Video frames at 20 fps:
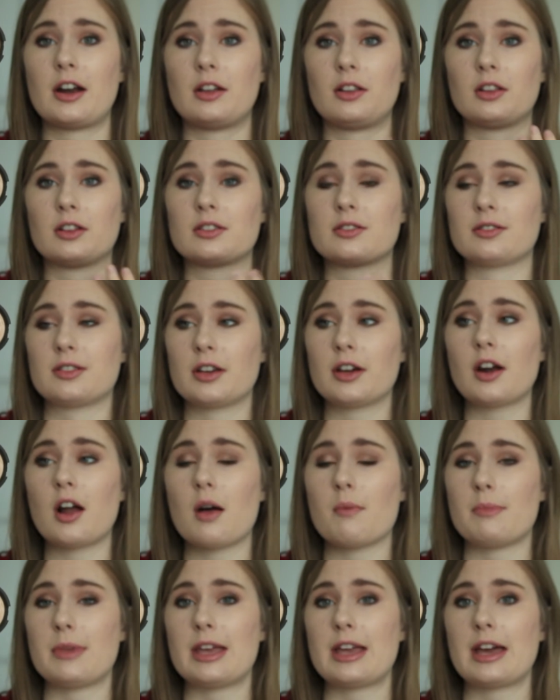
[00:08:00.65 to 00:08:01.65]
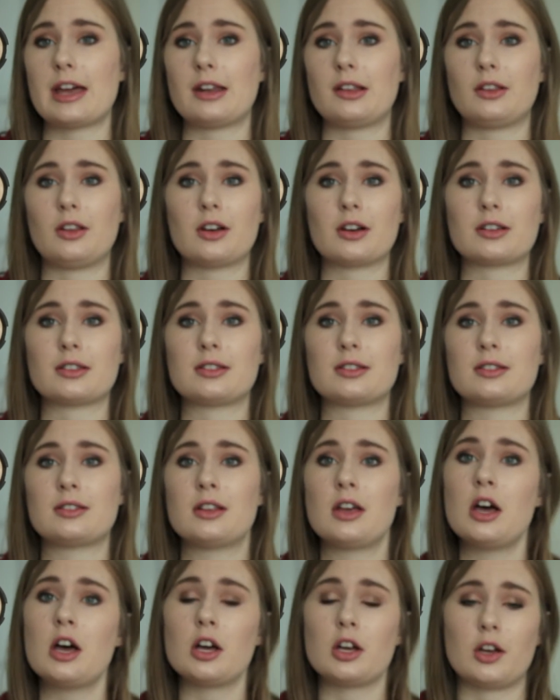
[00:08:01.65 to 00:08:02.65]
and it looks good on me, and it
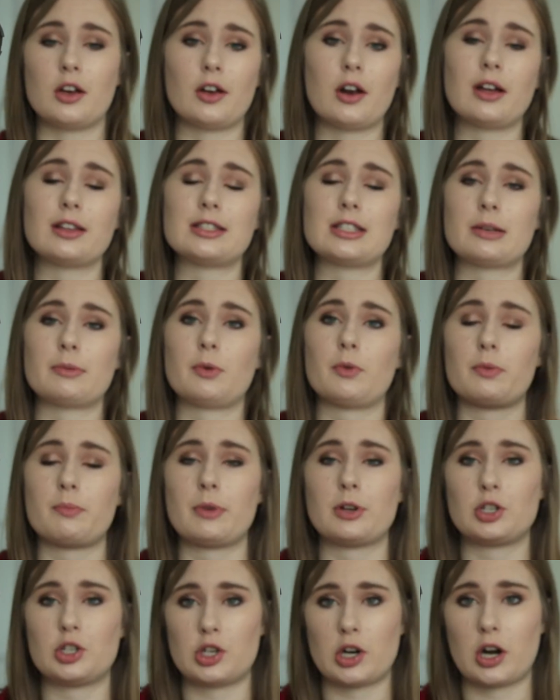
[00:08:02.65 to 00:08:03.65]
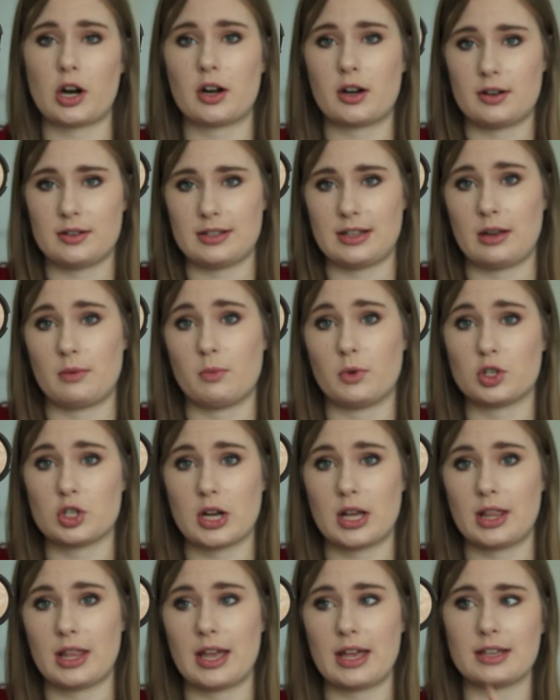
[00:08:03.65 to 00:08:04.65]
looks good on someone with much darker skin, which
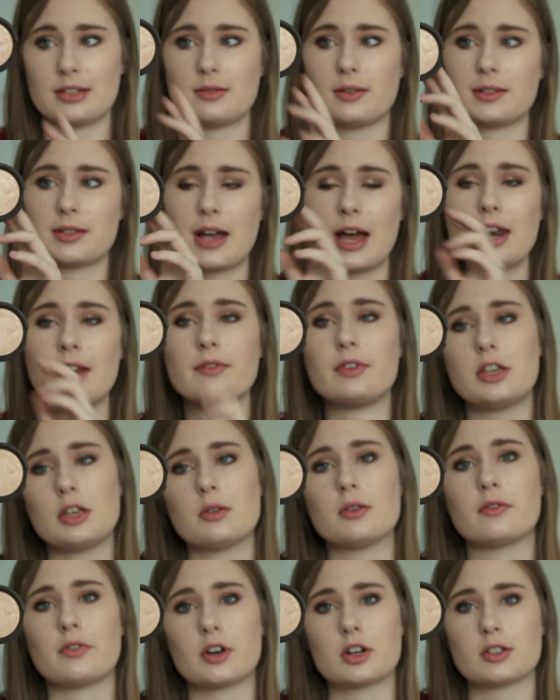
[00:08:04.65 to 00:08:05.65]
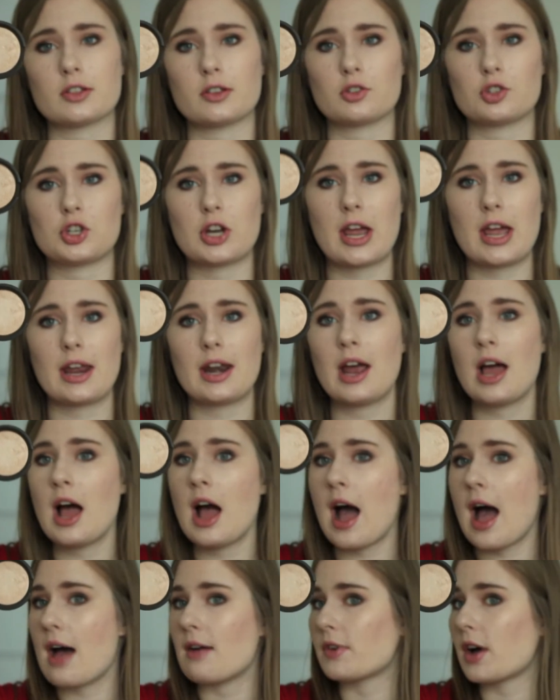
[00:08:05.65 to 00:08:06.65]
I like. So it's kind of a universal shade.
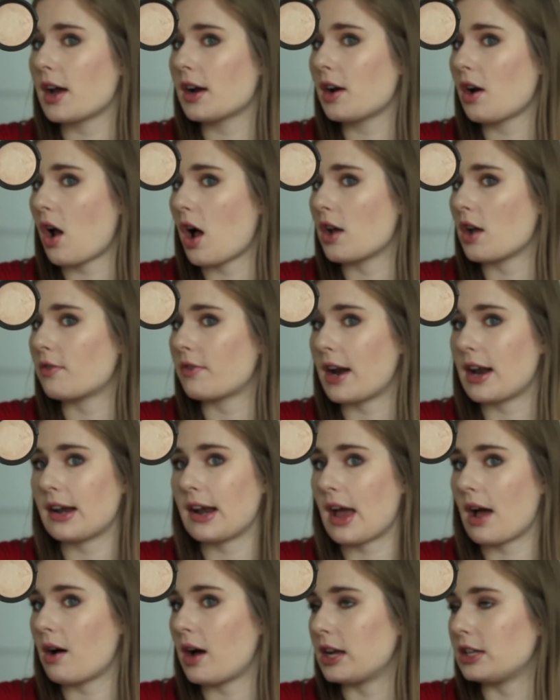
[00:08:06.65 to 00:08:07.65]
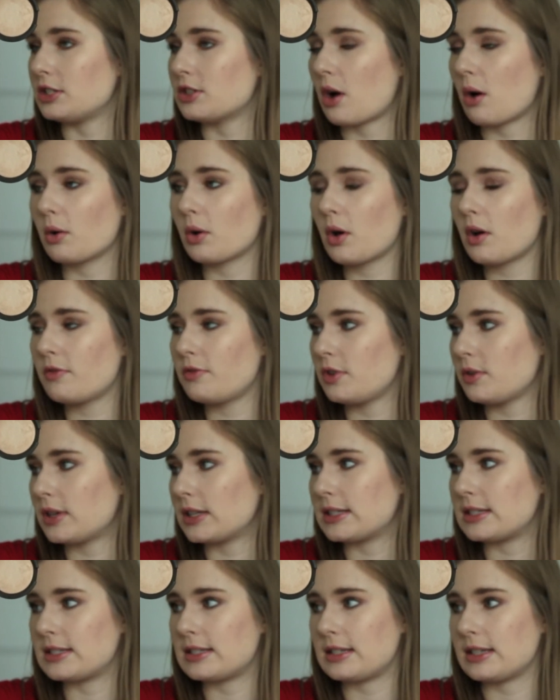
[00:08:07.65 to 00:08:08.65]
I've got it on right now. I don't know if you
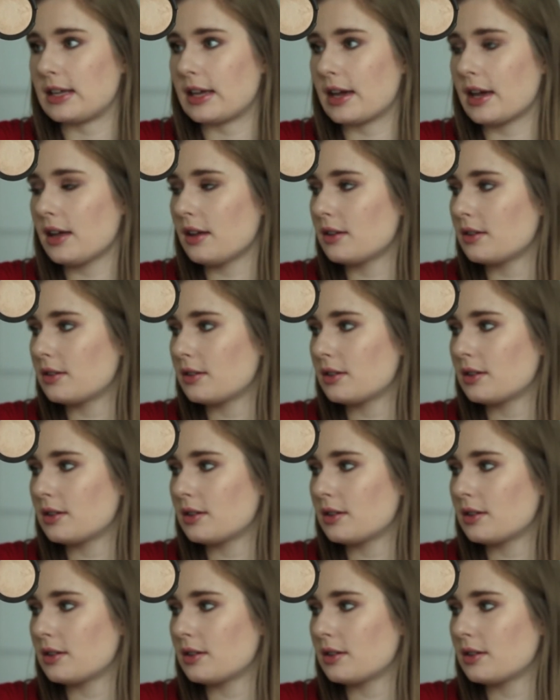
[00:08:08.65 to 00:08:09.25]
can see it.